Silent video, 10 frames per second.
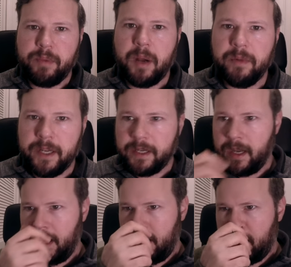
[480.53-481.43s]
public.
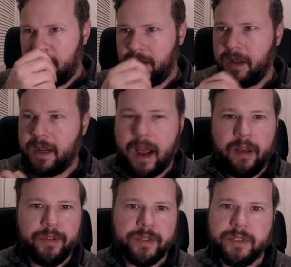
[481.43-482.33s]
Uh, and how
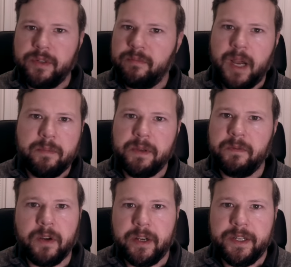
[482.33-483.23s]
those two might be
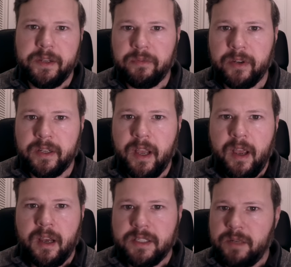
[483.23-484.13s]
very different.
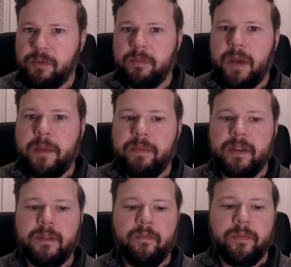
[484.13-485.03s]
Someone might
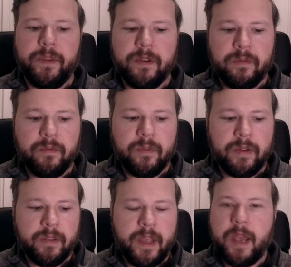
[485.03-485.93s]
be, you know,
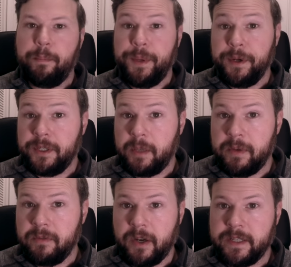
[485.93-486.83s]
they appear to
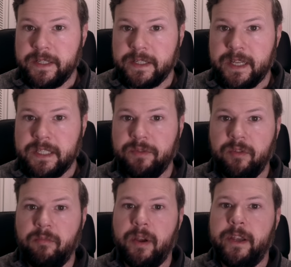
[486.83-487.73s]
be very
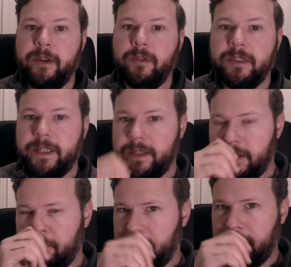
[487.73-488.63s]
successful, but inwardly
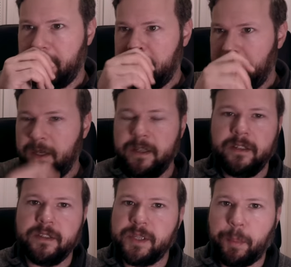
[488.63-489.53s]
they're very, you
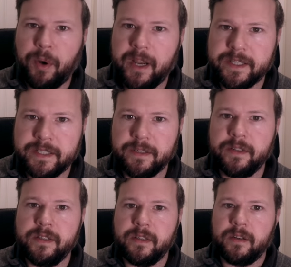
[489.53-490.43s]
know, depressed or
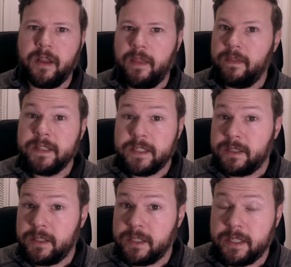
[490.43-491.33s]
you know, and this
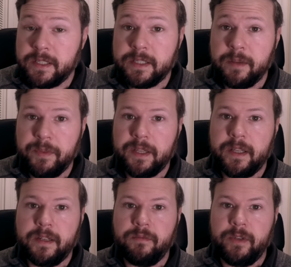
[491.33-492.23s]
this is something
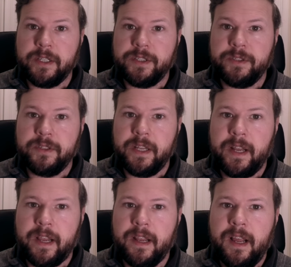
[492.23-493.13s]
that rings true
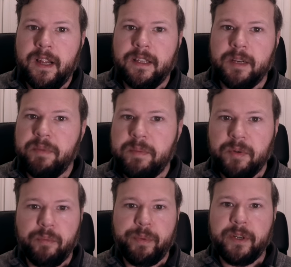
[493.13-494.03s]
today. Like
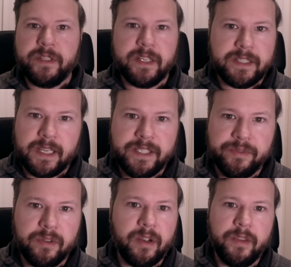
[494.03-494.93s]
people appear
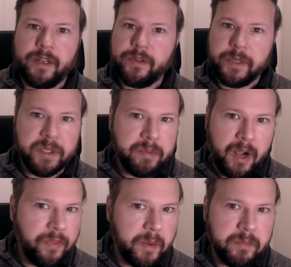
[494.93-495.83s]
successful and then you hear
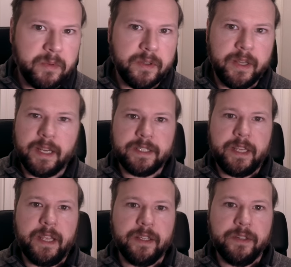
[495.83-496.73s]
about them the next
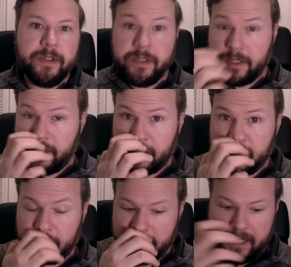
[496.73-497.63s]
day in the news and it
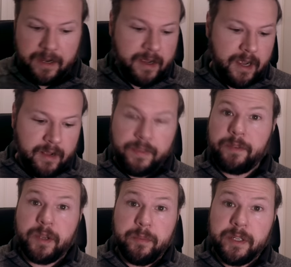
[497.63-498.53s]
turns out
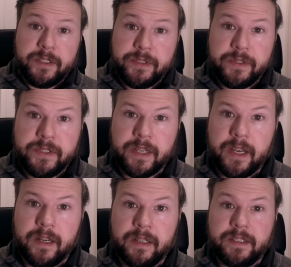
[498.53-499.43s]
they've committed
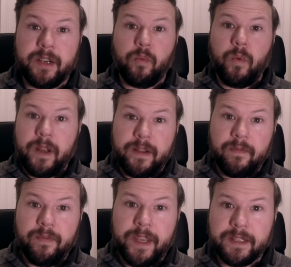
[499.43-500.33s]
suicide. It's like what?
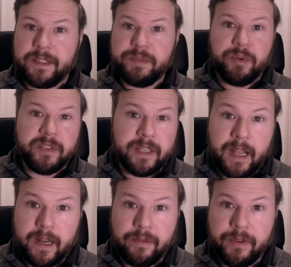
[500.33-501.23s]
Like this person
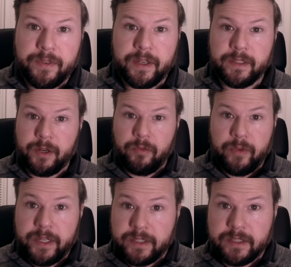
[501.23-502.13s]
had everything. They're
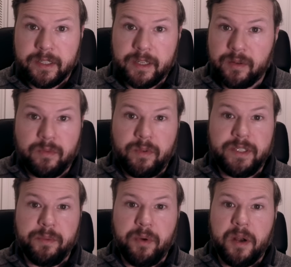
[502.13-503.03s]
rich. Like what's
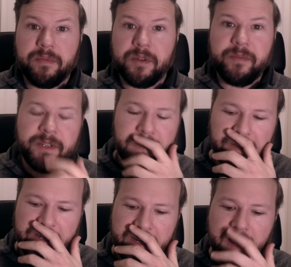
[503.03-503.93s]
the problem? You know,
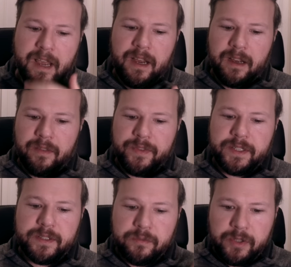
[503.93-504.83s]
like uh,
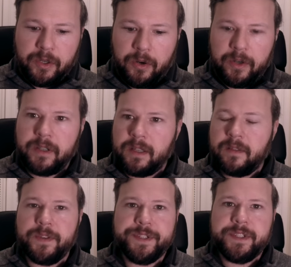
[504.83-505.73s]
these are recurrent. Th-
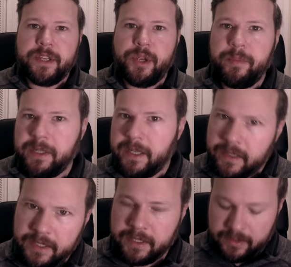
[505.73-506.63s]
this is a human
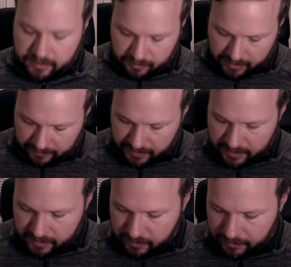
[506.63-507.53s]
condition. You know, we have to
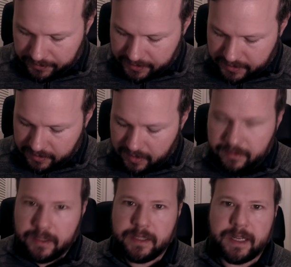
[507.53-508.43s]
deal with this. So I
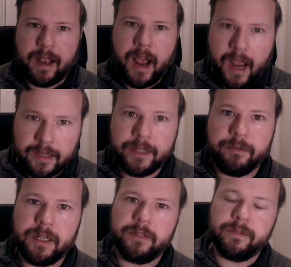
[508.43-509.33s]
think it's highly
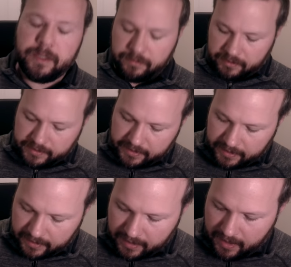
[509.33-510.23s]
relevant for
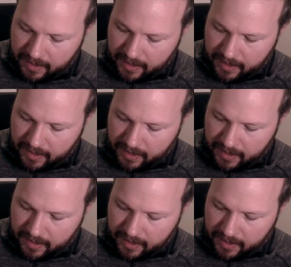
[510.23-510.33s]
today.